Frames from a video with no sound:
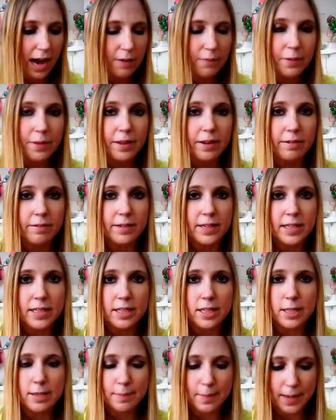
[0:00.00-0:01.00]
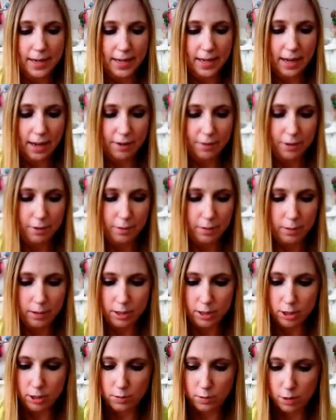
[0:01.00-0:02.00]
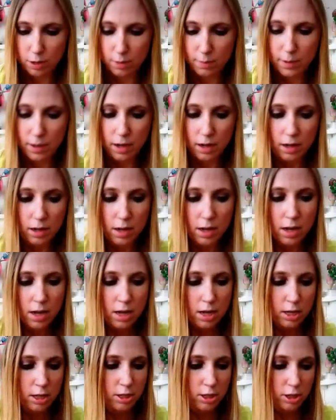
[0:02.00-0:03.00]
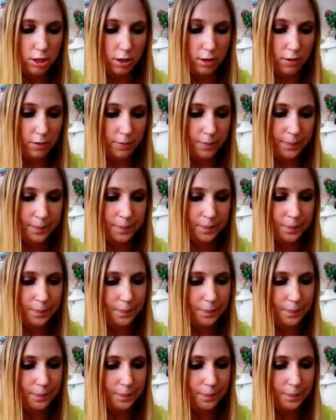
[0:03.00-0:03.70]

I really don't need this many. I don't know what I'm going to do with them all, so